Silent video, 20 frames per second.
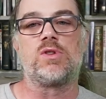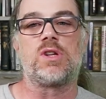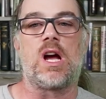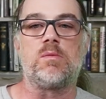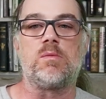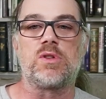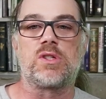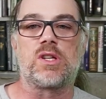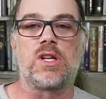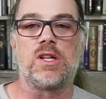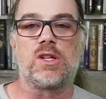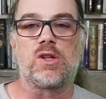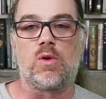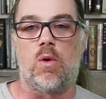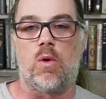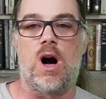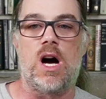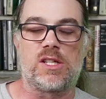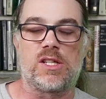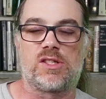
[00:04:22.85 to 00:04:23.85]
I'm just going to
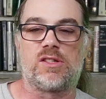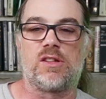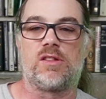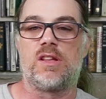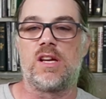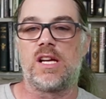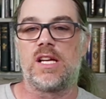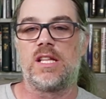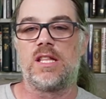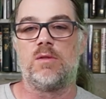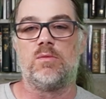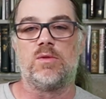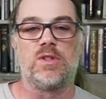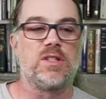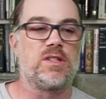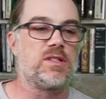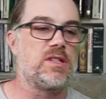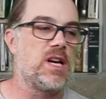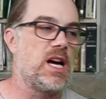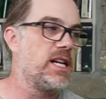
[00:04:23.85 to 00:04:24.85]
quash the thing and then we'll
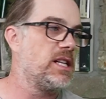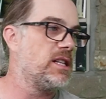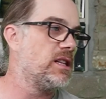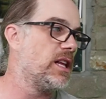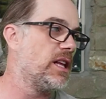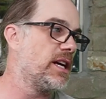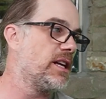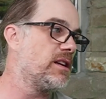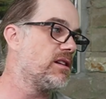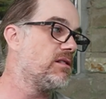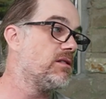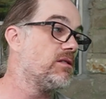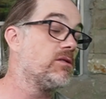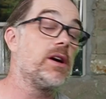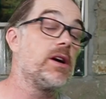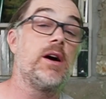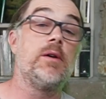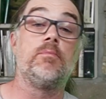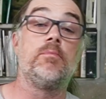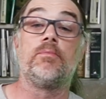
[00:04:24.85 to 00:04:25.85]
decide it later,
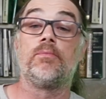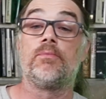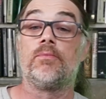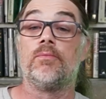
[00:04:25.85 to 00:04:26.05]
okay?